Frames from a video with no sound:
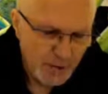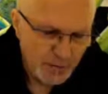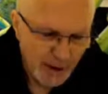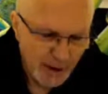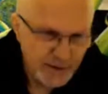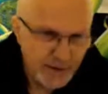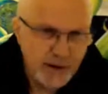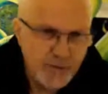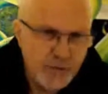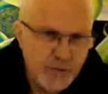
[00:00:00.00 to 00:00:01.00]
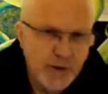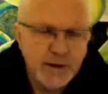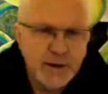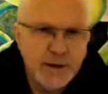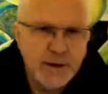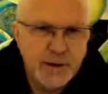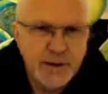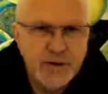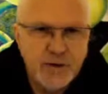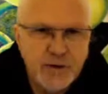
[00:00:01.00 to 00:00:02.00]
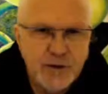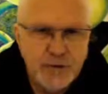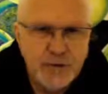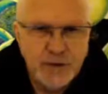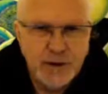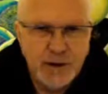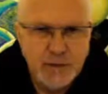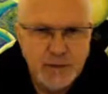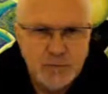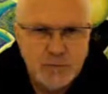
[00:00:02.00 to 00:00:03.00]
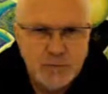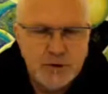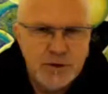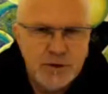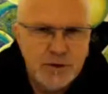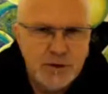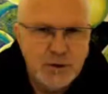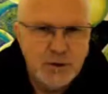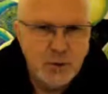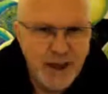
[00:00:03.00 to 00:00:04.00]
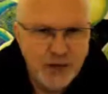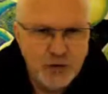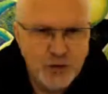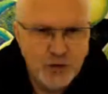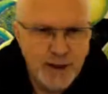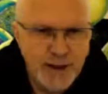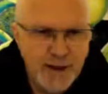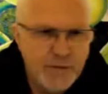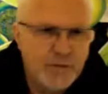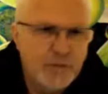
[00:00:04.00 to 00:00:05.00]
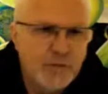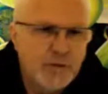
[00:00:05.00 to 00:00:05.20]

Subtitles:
Behind every negative reaction that you have,